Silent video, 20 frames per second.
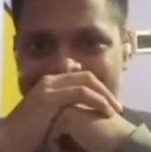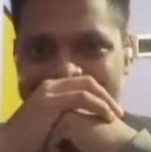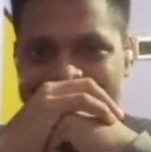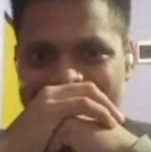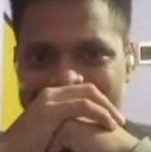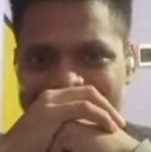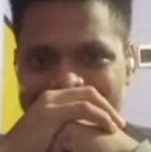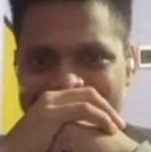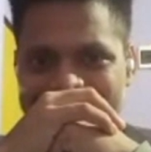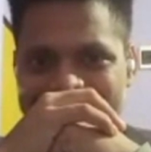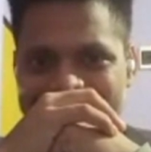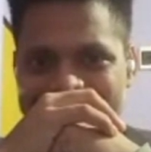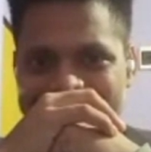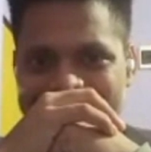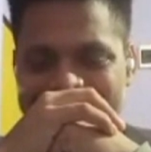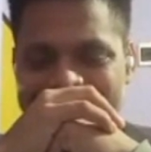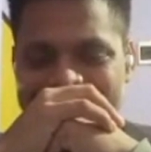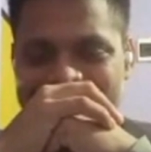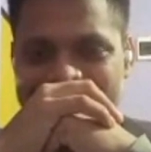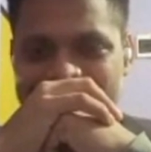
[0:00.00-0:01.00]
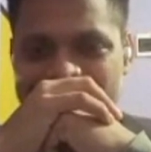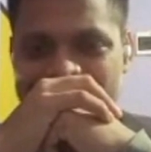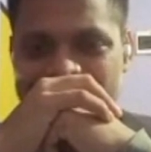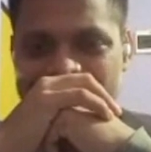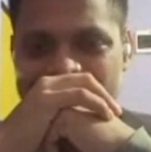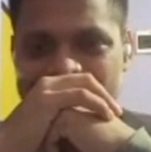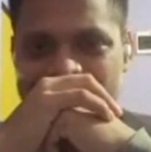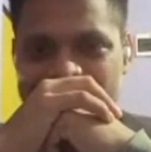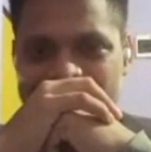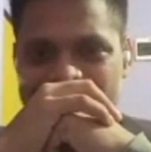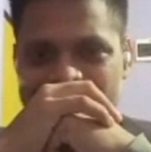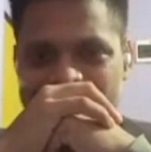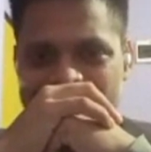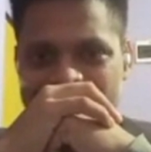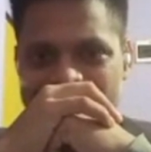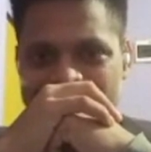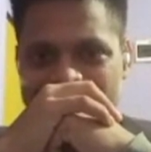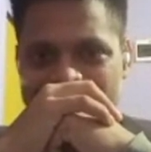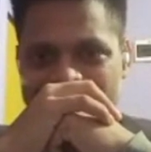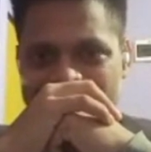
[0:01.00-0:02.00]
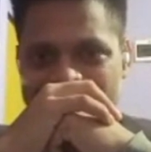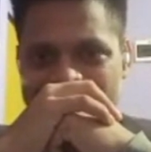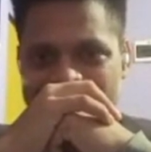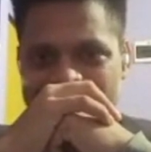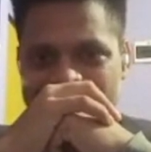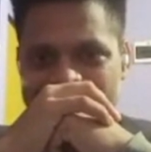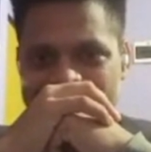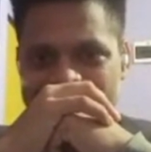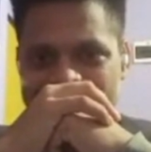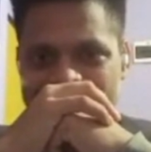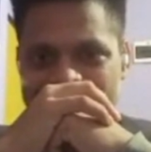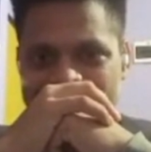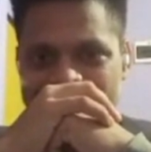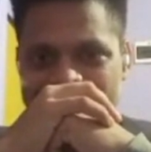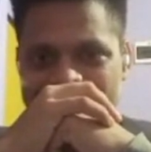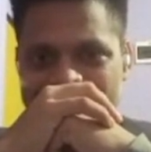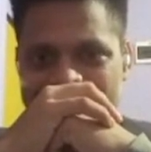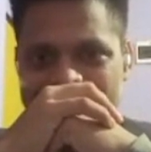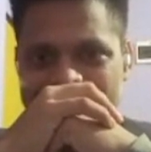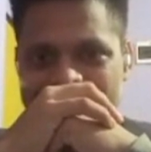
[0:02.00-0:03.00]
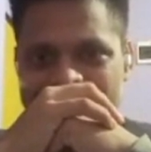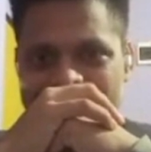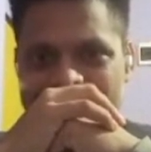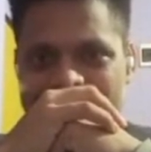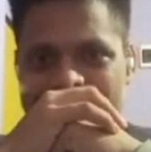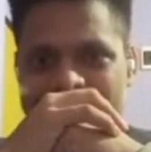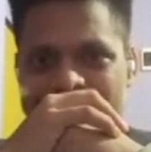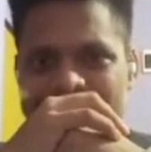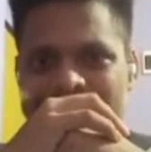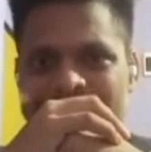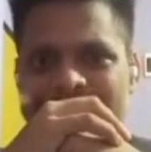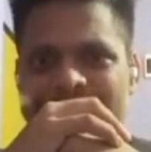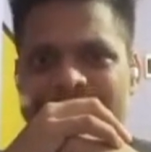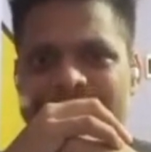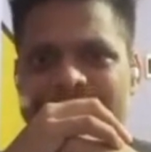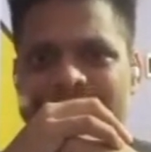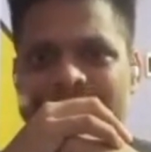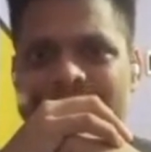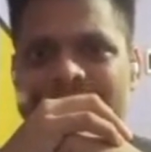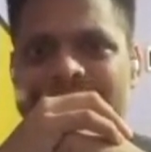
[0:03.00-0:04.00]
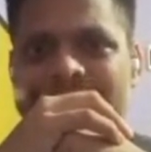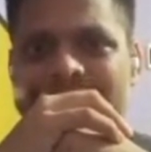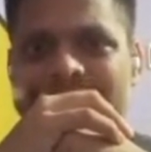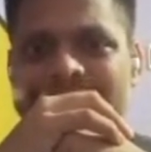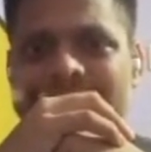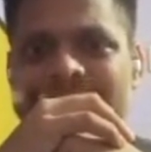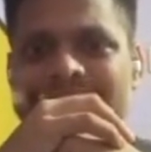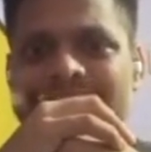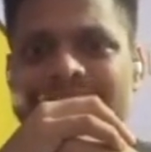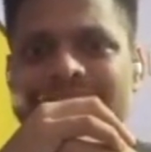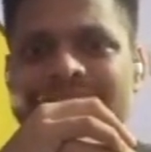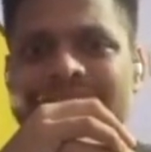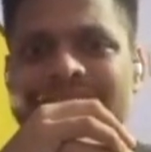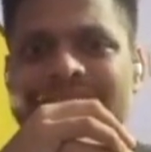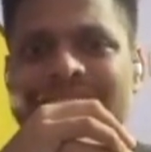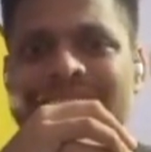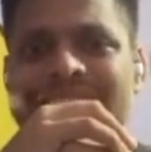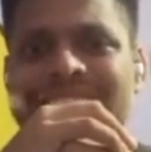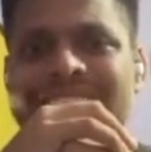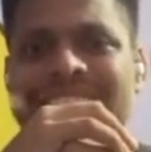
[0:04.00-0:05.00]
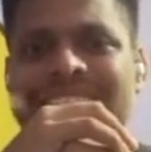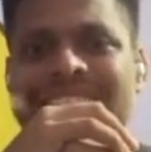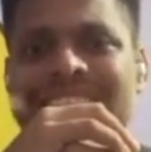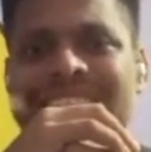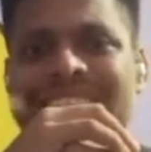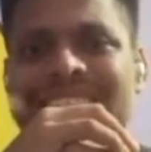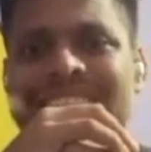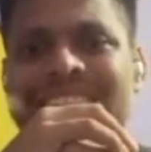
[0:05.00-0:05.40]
This person isn't speaking.